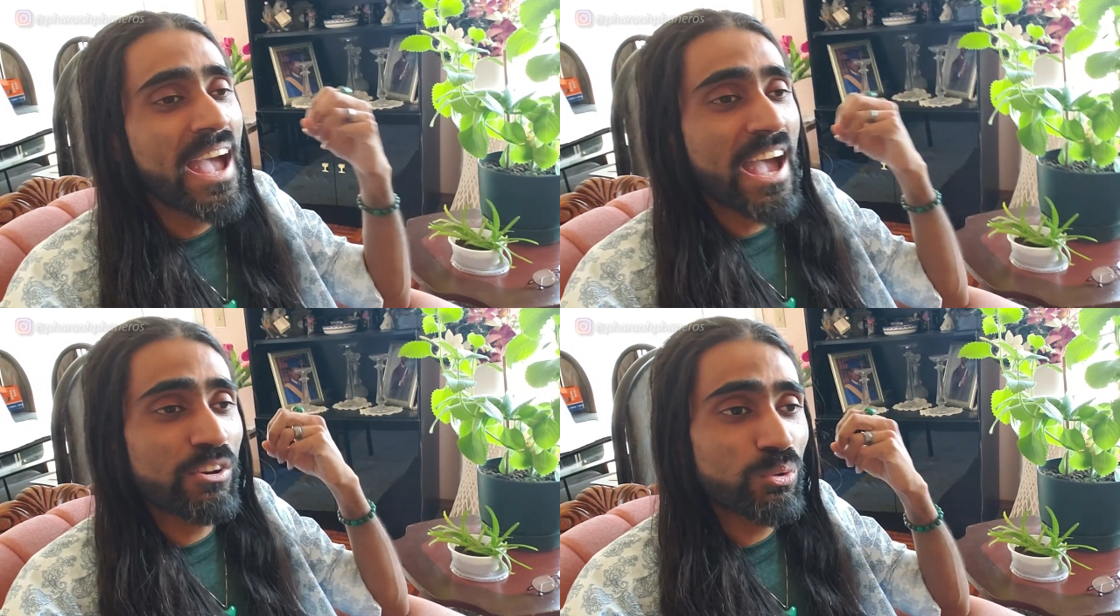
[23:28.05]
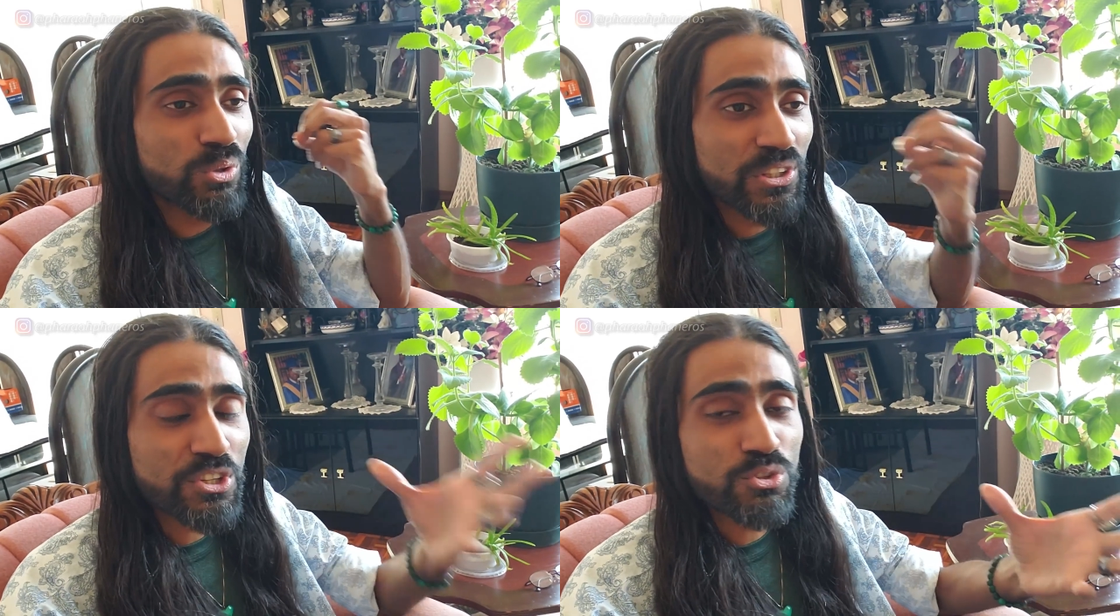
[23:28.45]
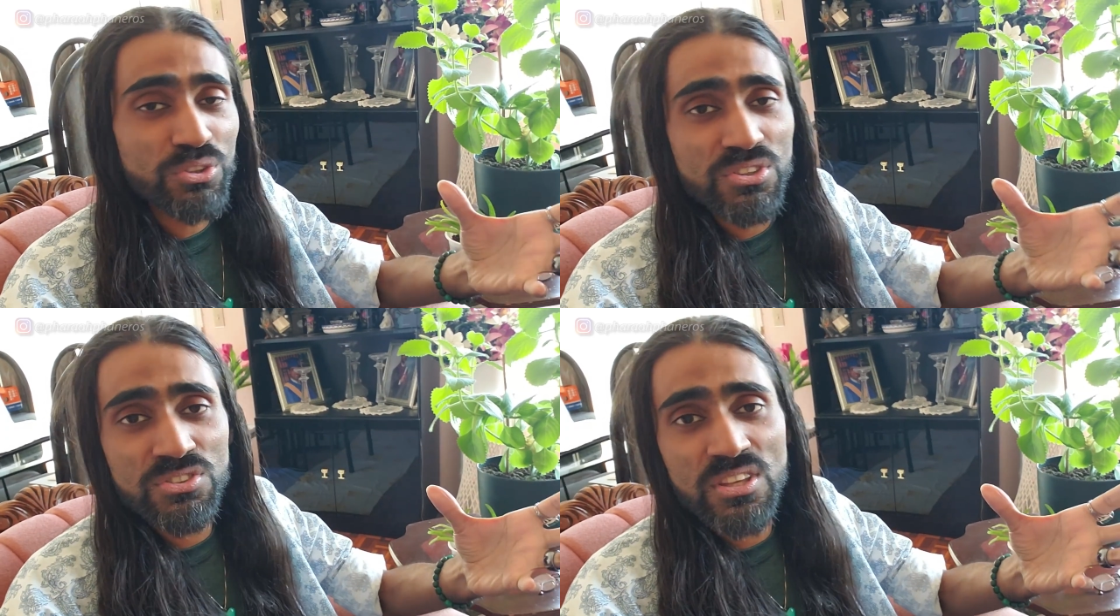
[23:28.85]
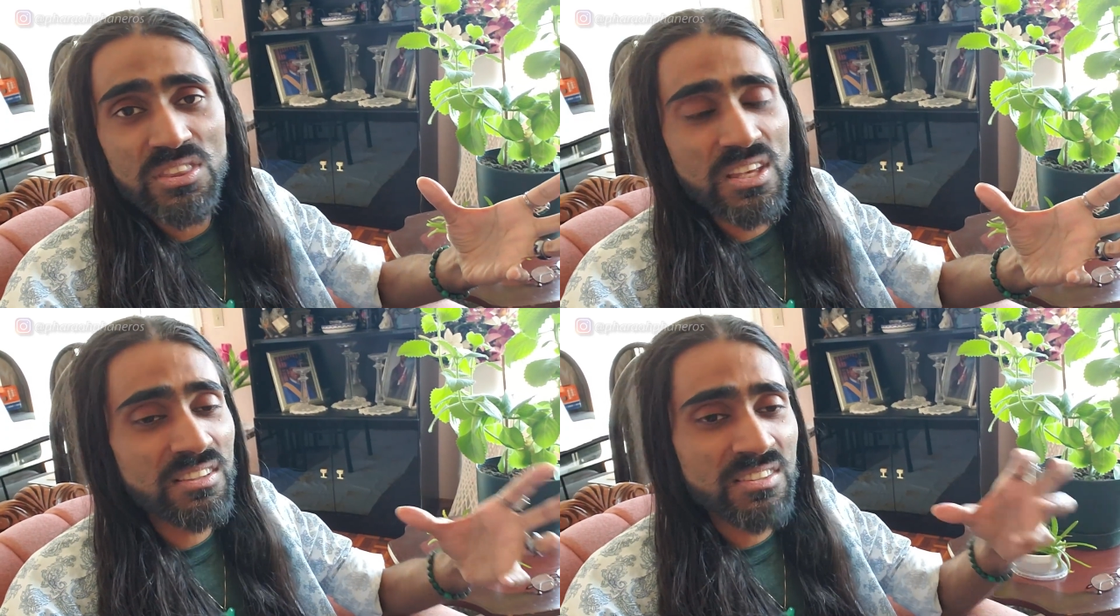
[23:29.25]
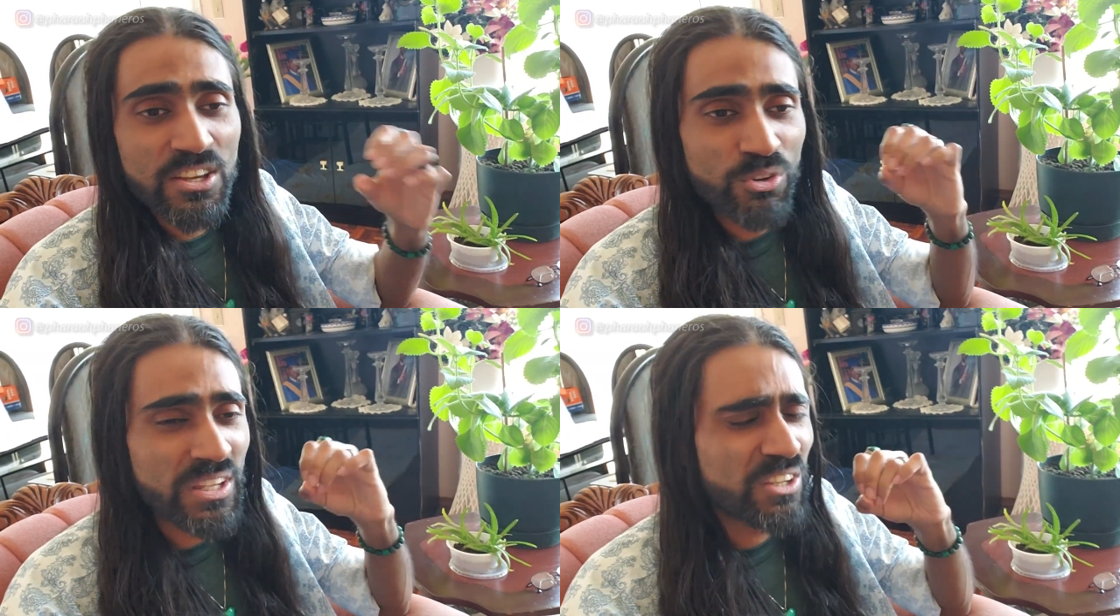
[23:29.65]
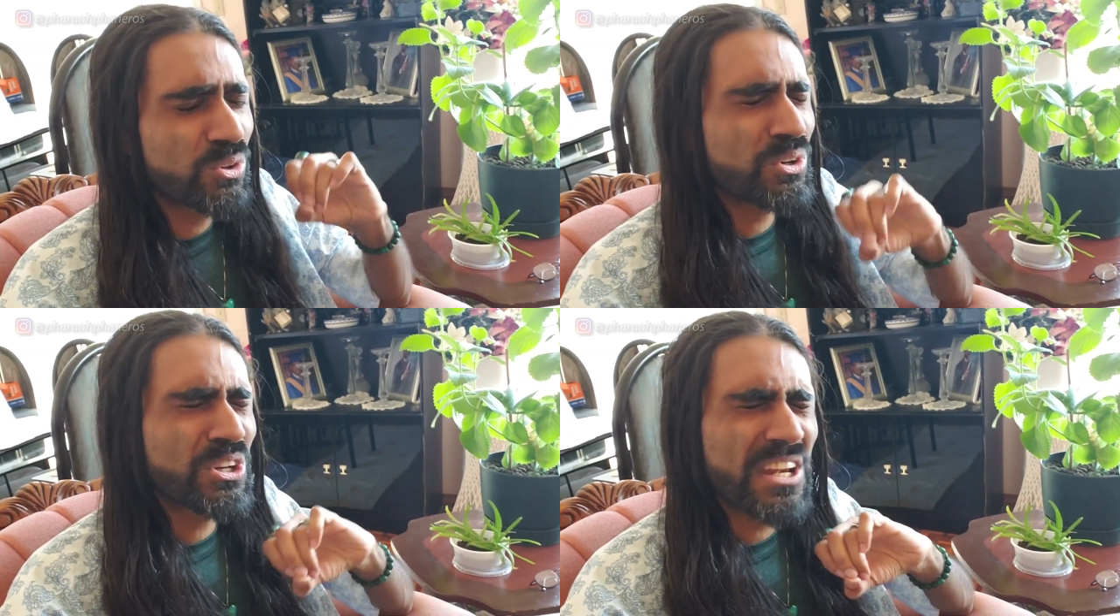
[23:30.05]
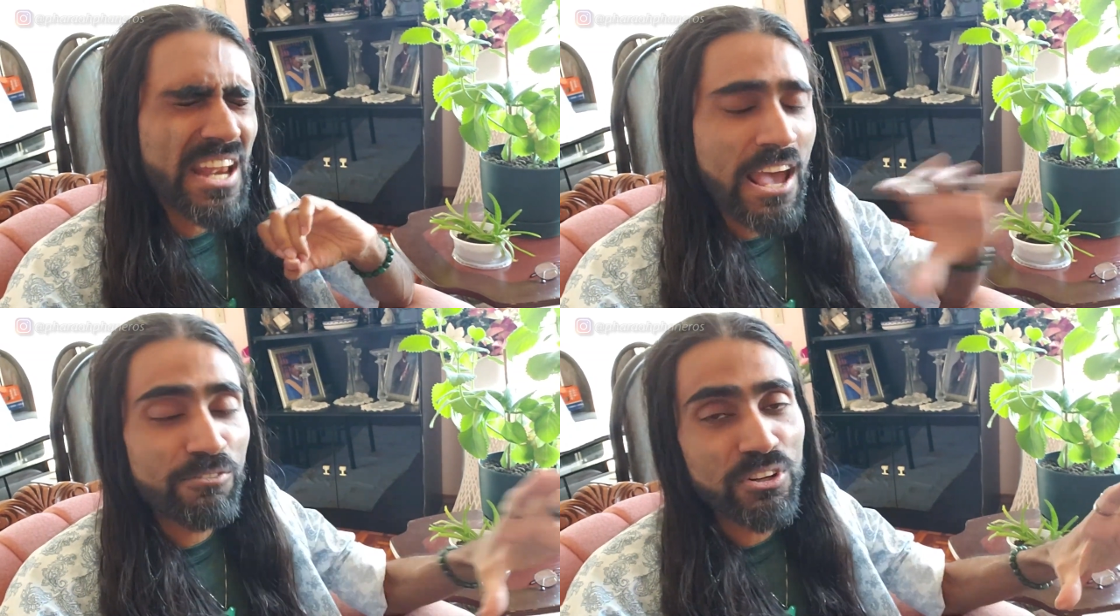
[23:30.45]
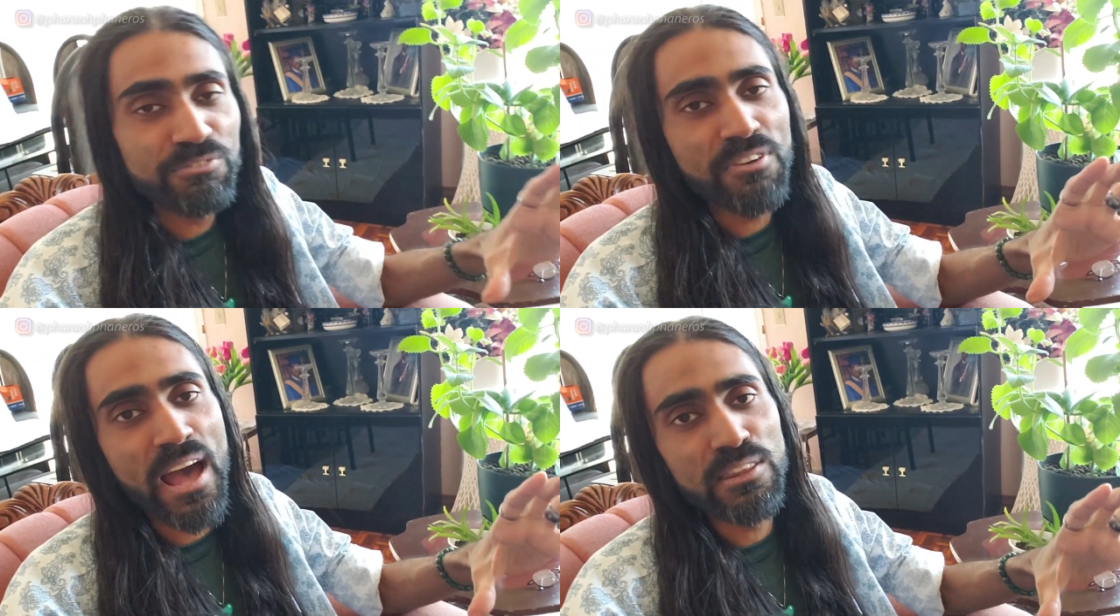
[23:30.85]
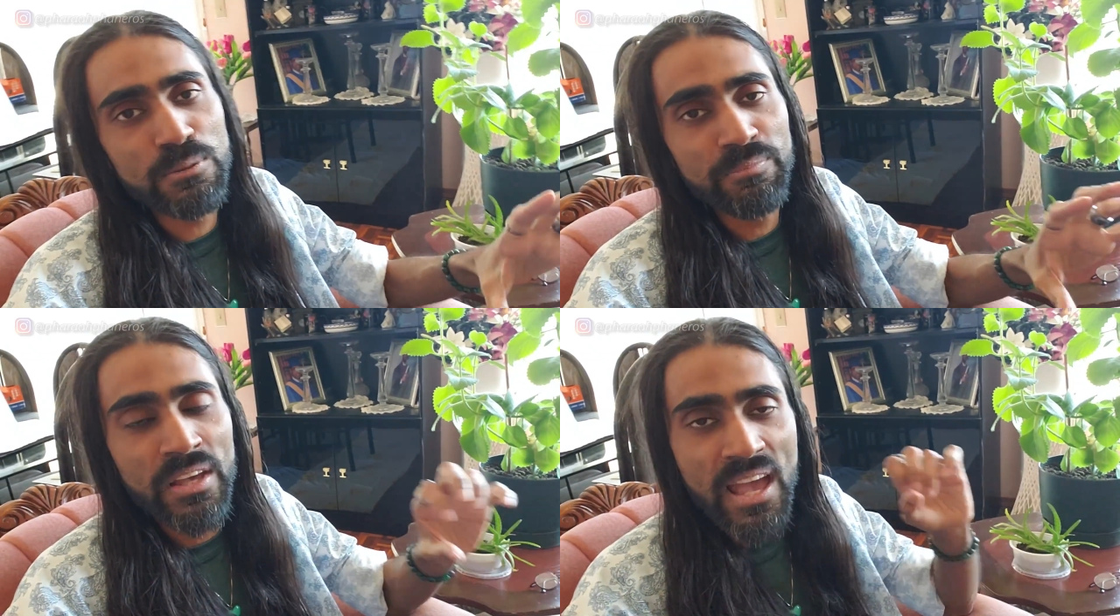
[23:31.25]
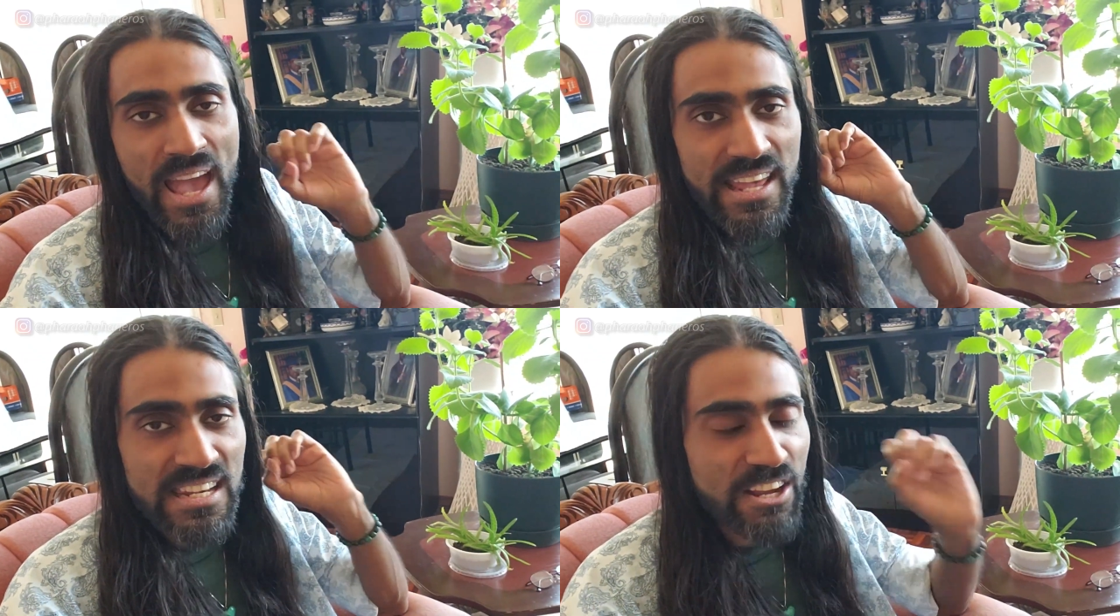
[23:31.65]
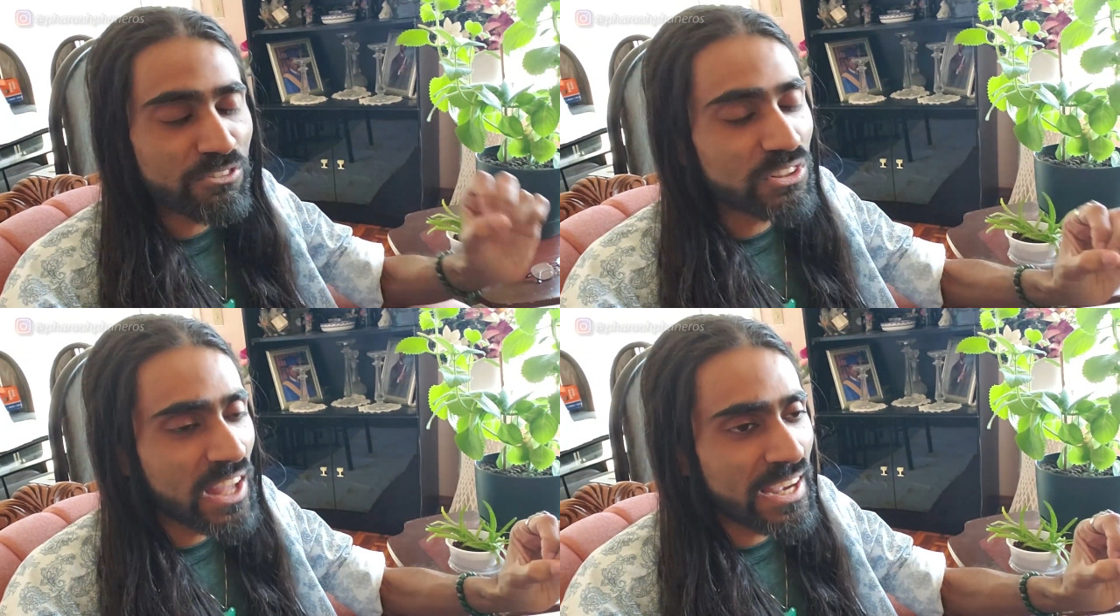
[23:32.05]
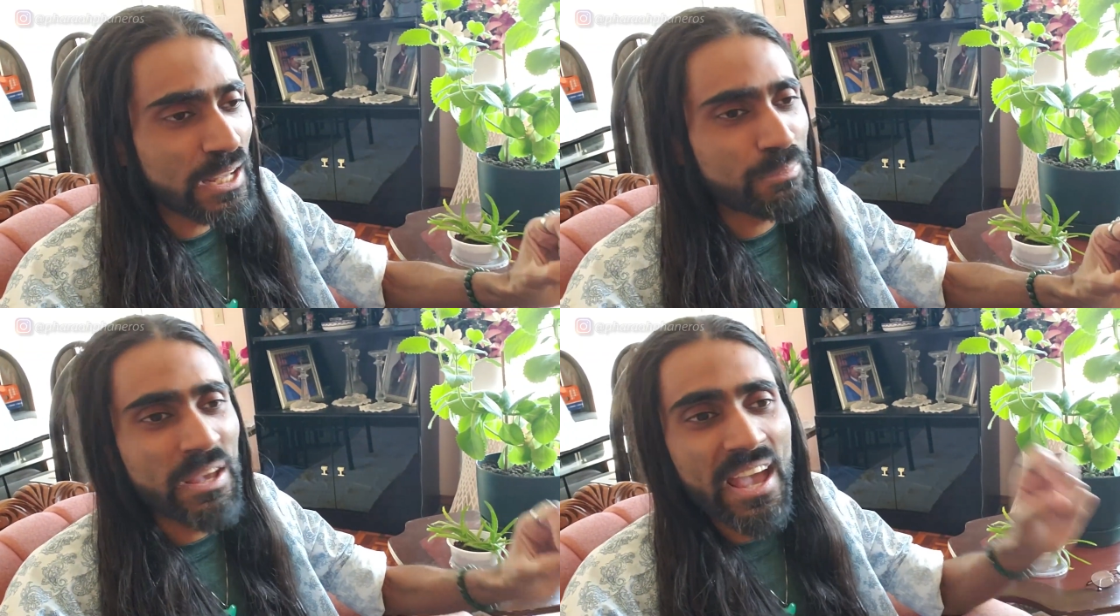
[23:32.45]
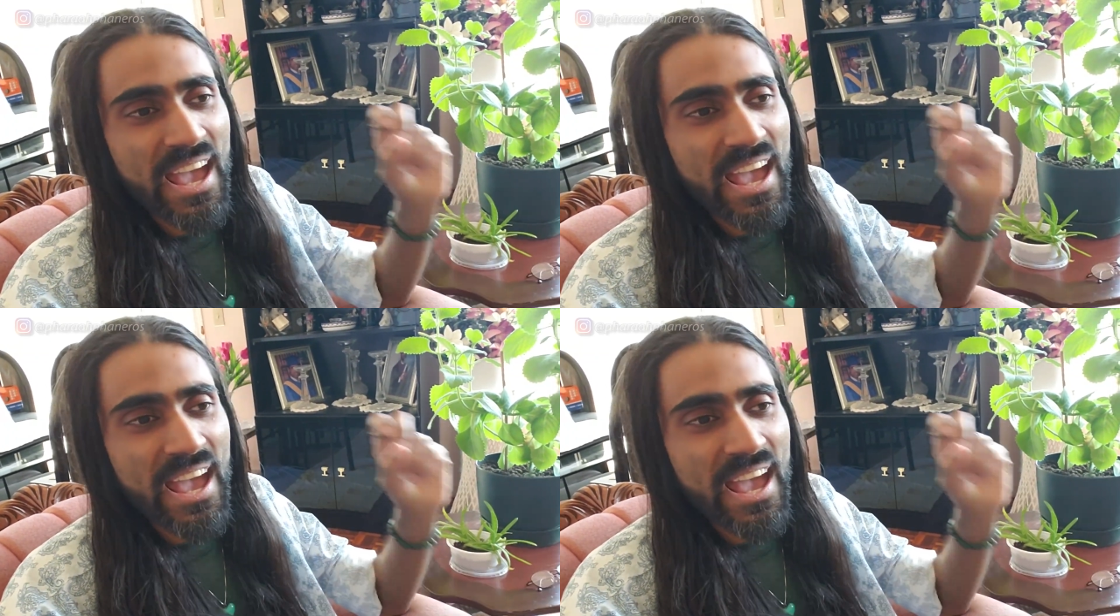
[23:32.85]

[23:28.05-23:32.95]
And you will literally see things that your ego could never fathom and never line up.